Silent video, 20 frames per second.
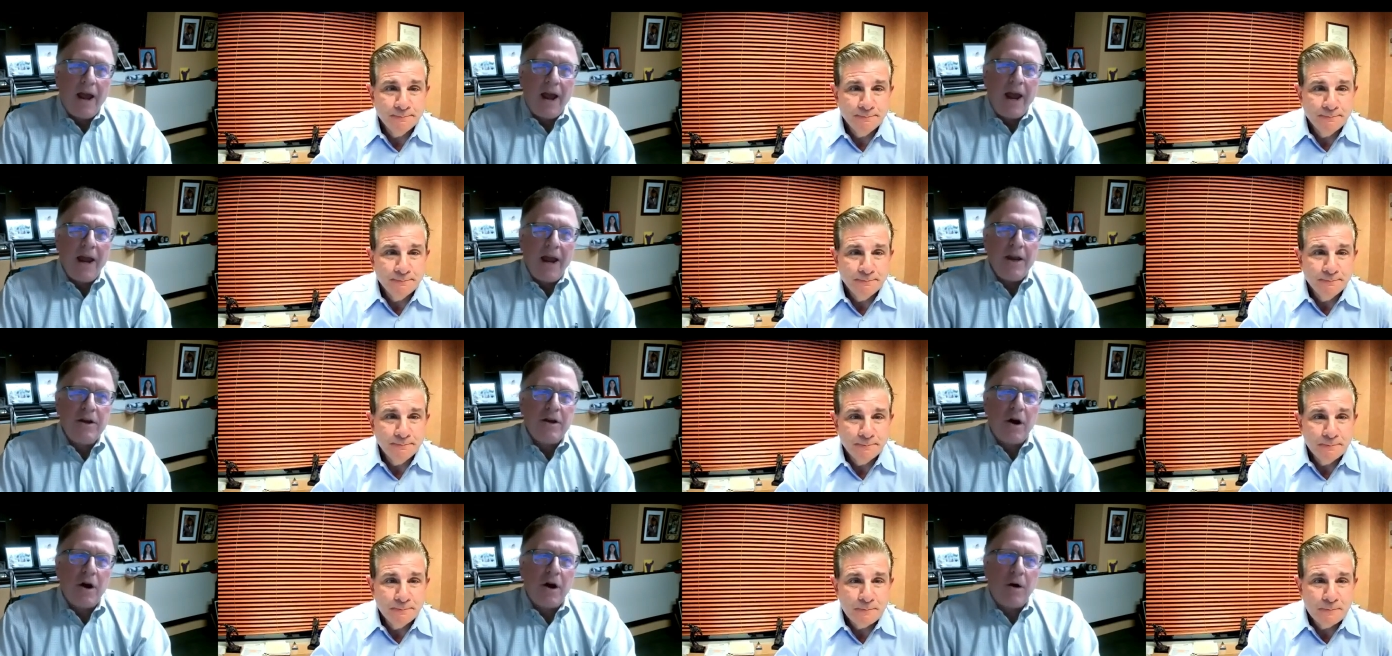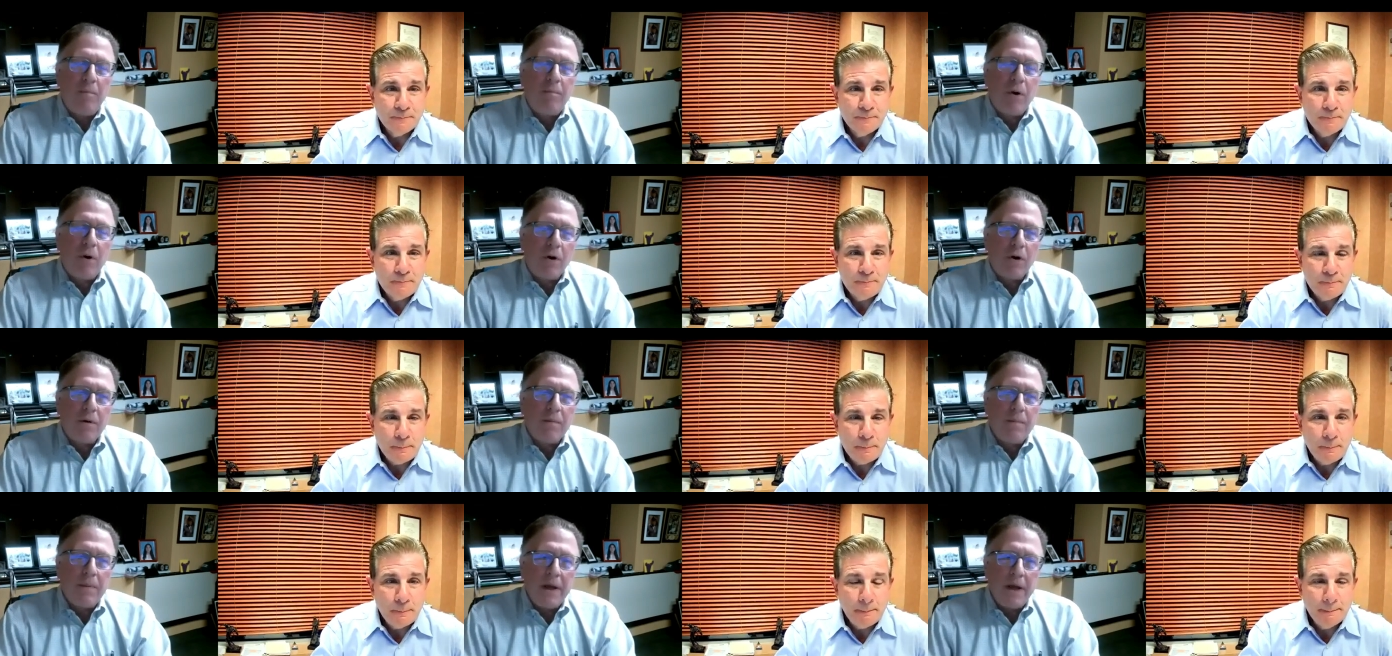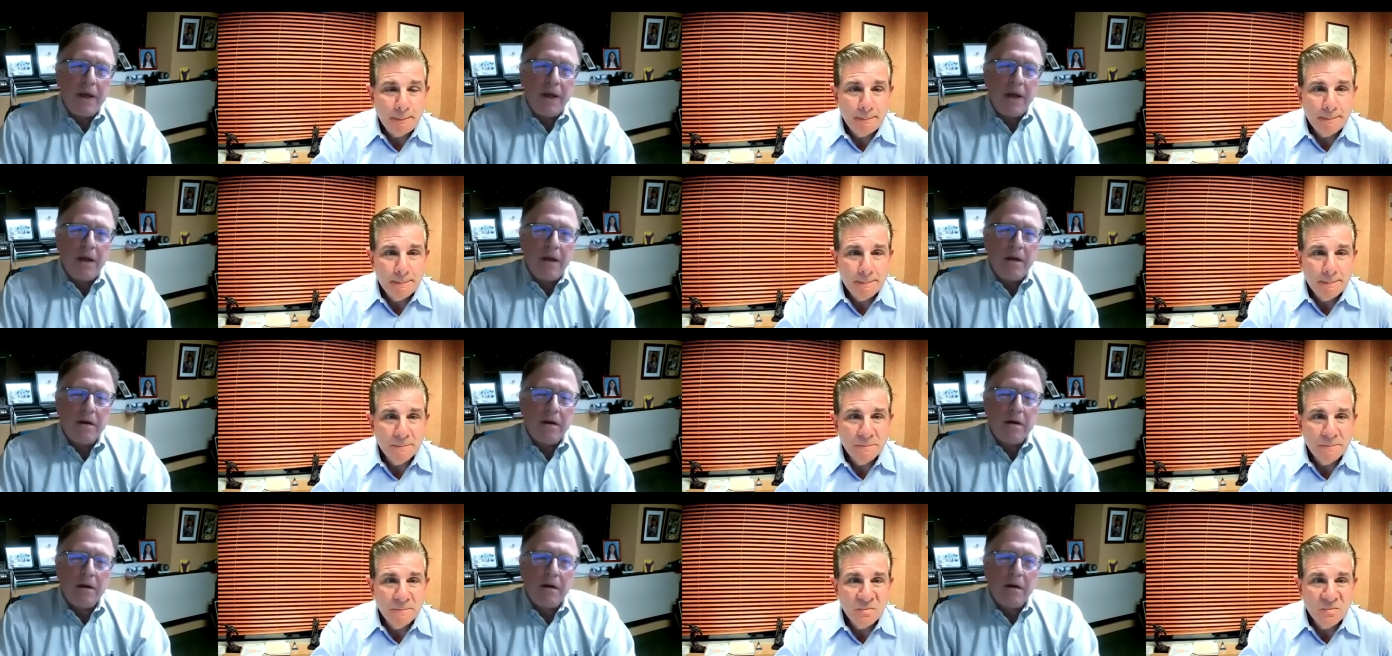Speaker 1: And a part of
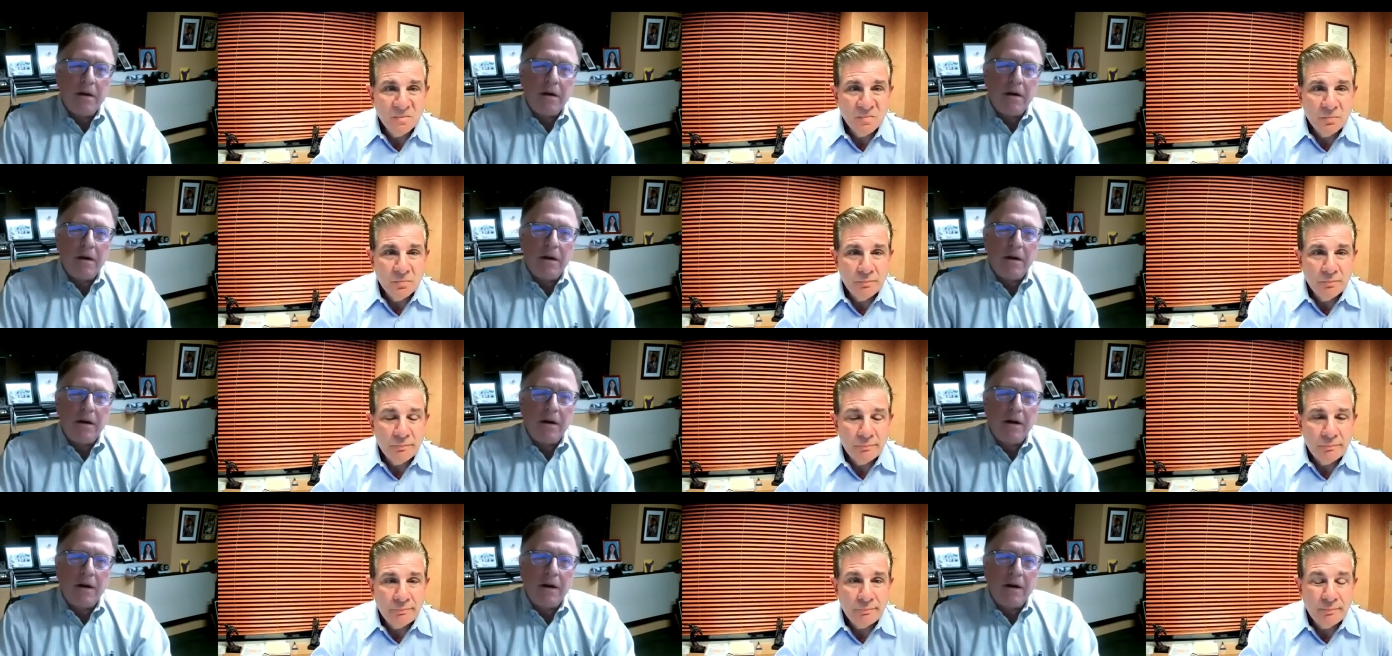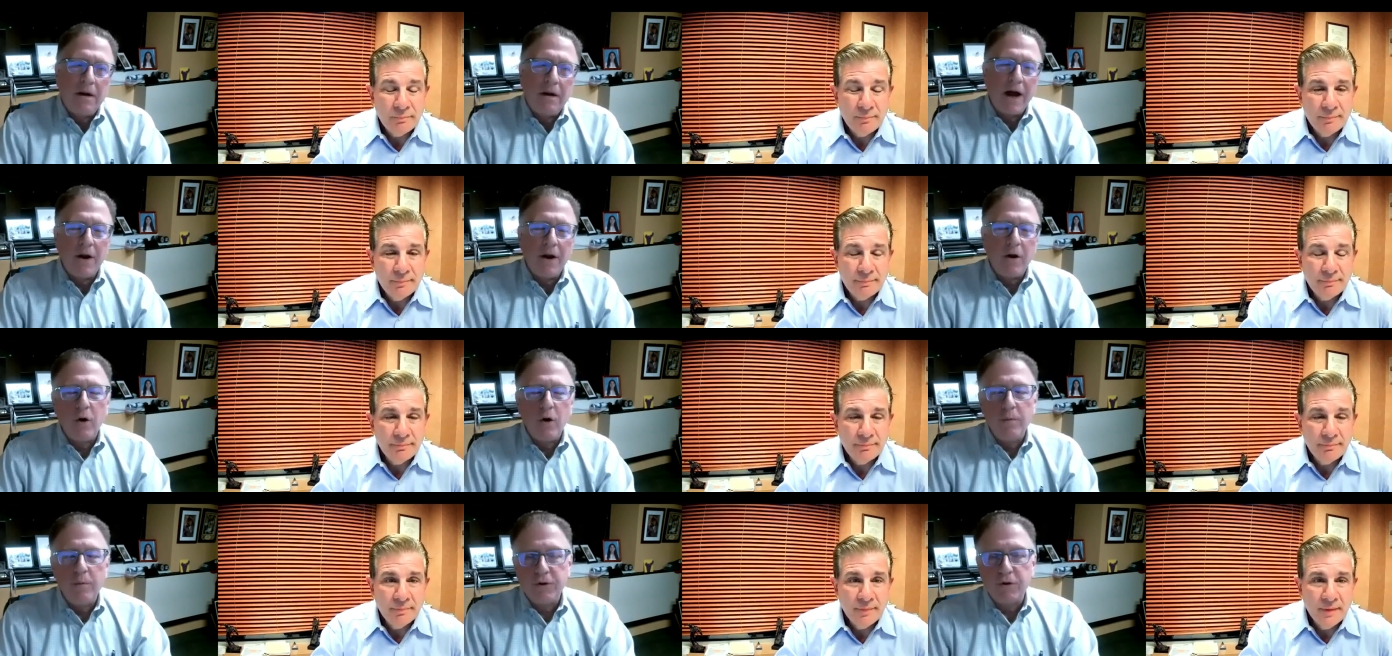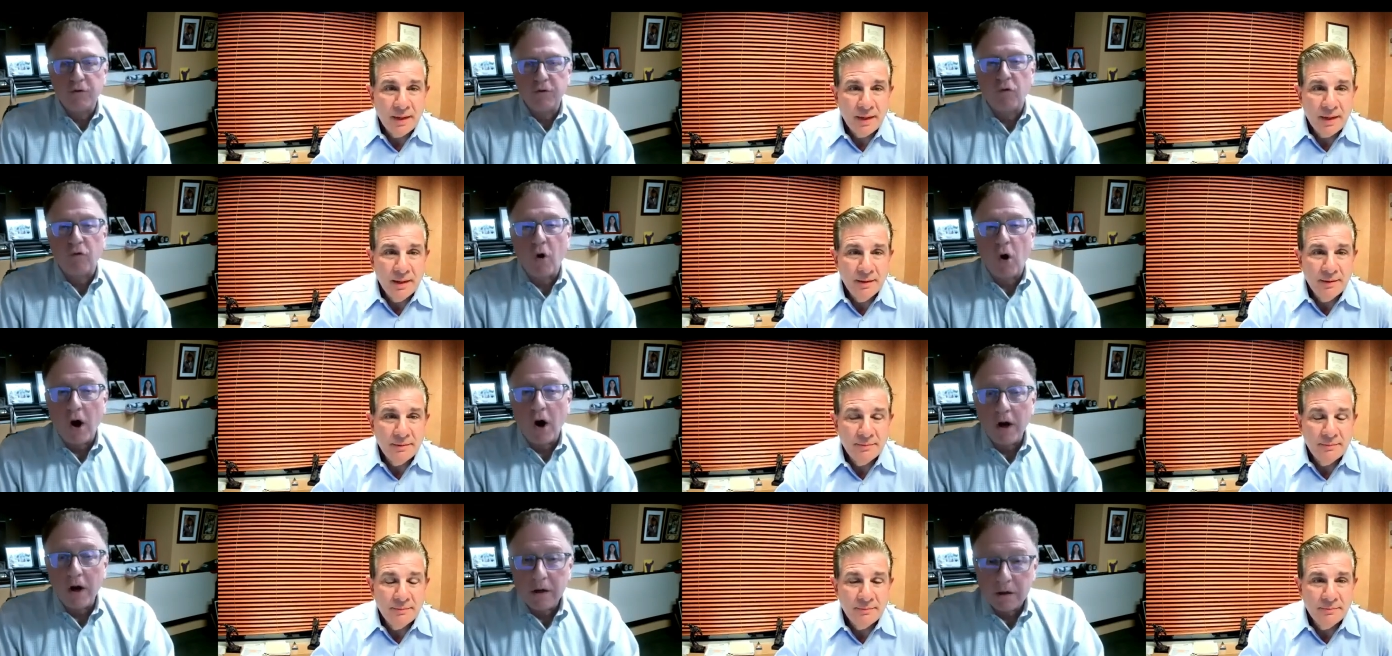me kind of hopes you're
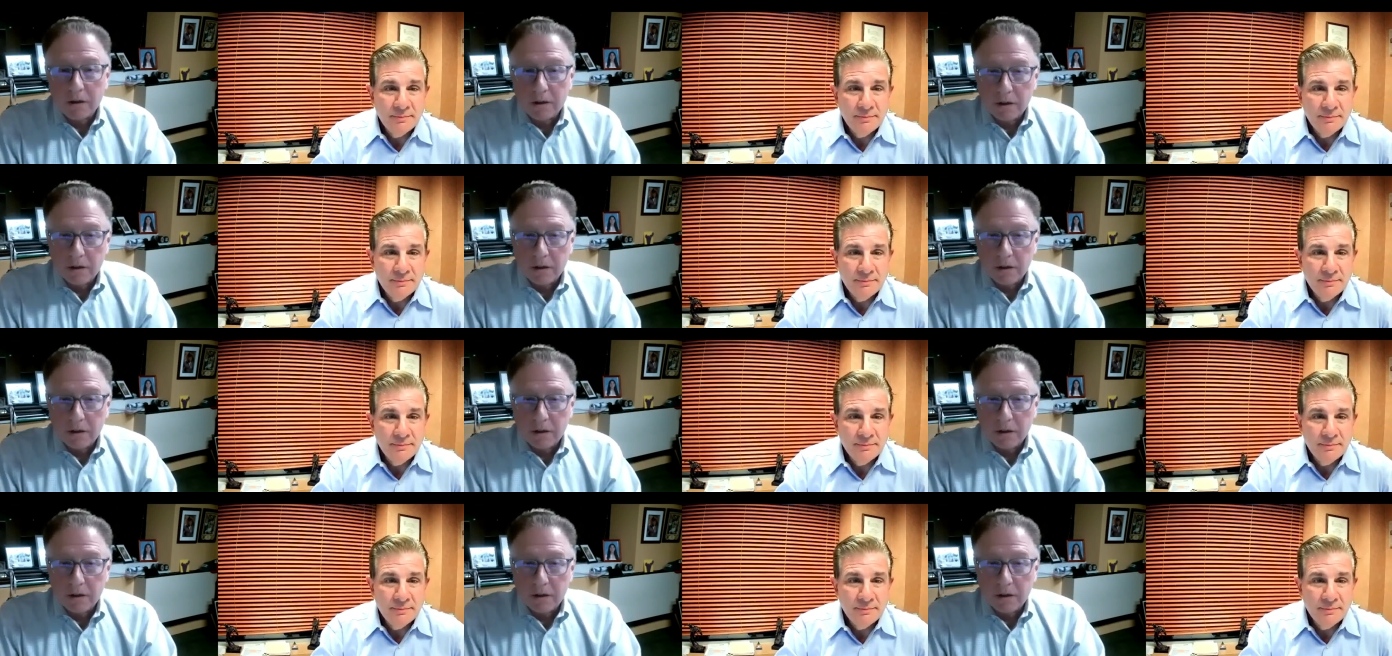wrong